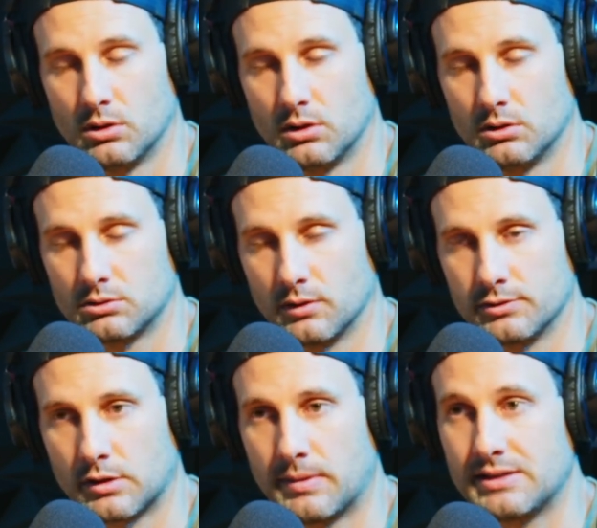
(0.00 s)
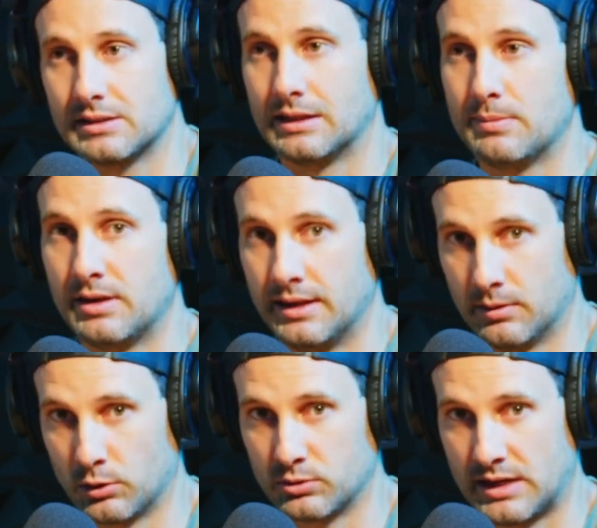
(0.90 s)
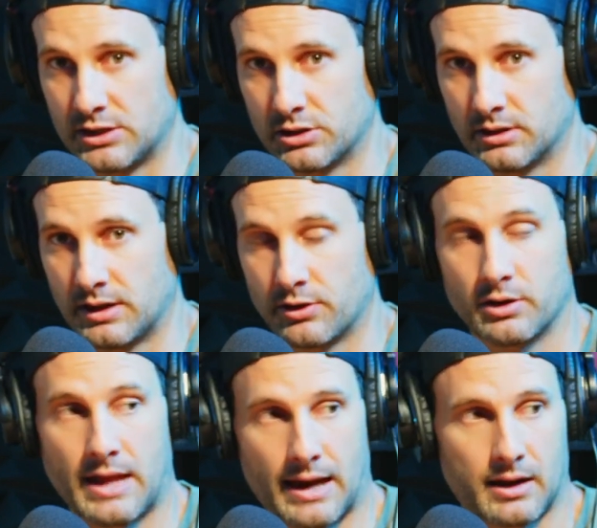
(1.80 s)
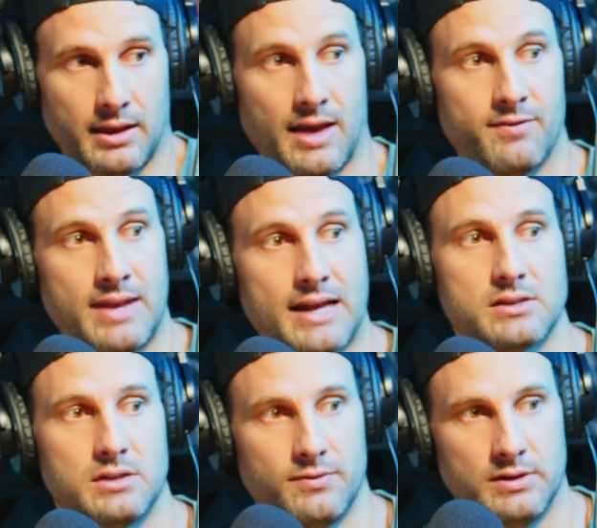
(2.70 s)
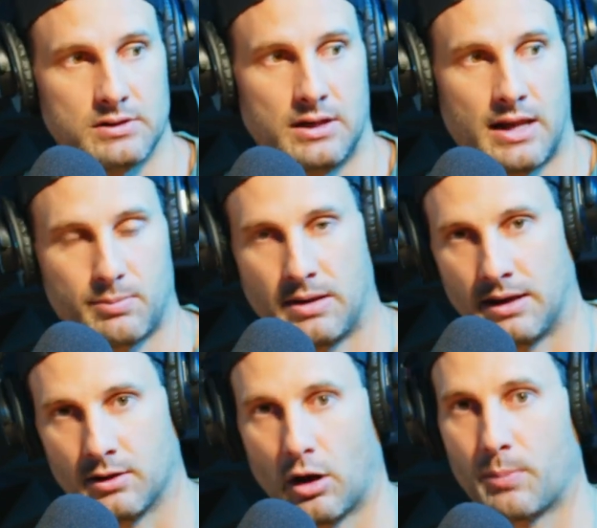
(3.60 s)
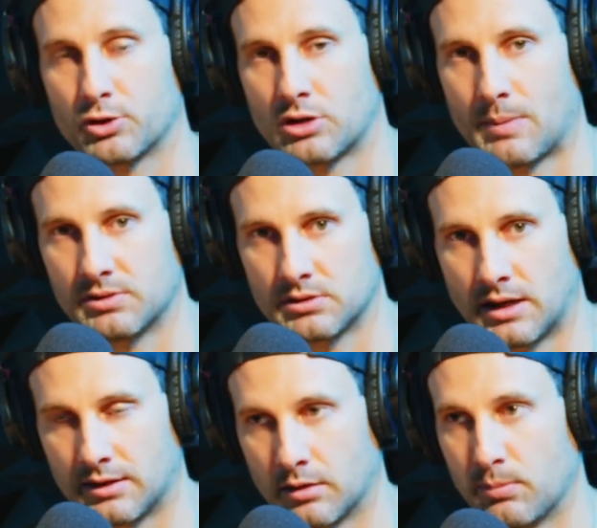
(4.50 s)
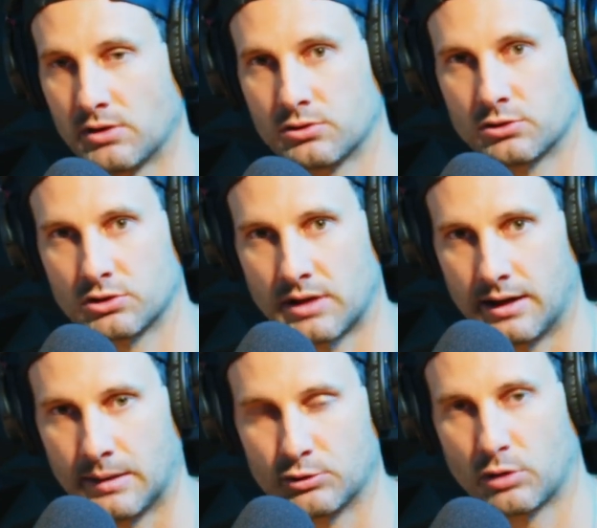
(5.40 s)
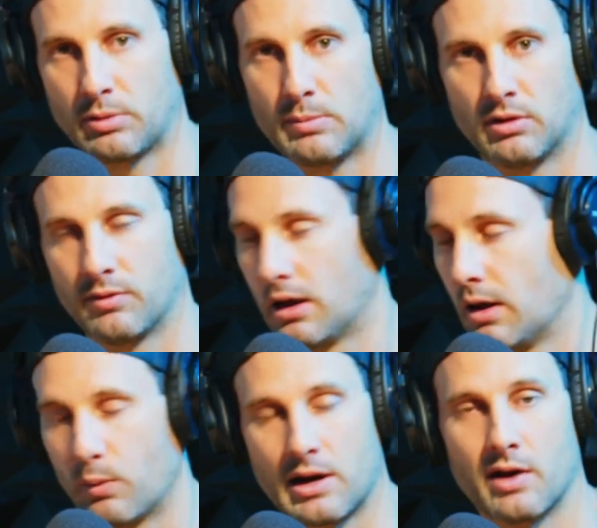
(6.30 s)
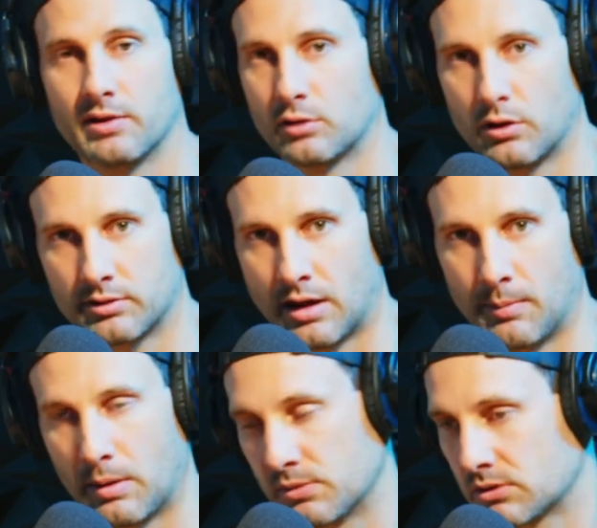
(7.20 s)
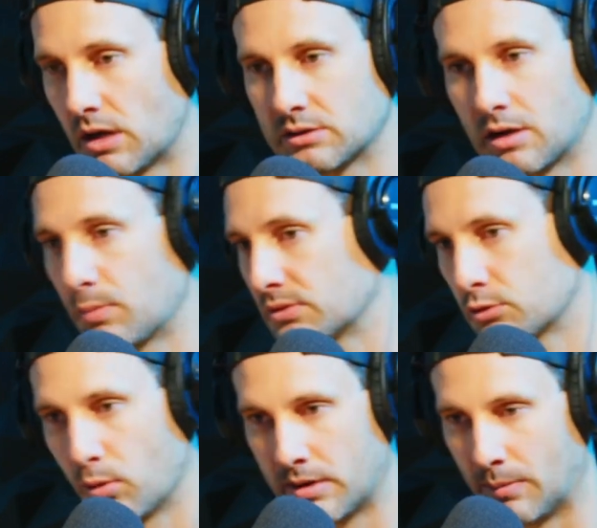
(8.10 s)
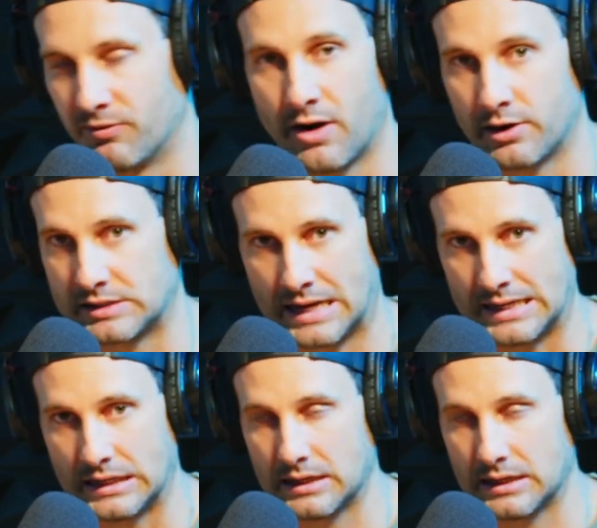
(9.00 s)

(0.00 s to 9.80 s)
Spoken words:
So if somebody's limited in rotation in their neck and they have neck stiffness and neck pain, their upper trap is tight, their muscles are tight. I'm sure we hear this all the time. My massage therapist told me I'm very tight.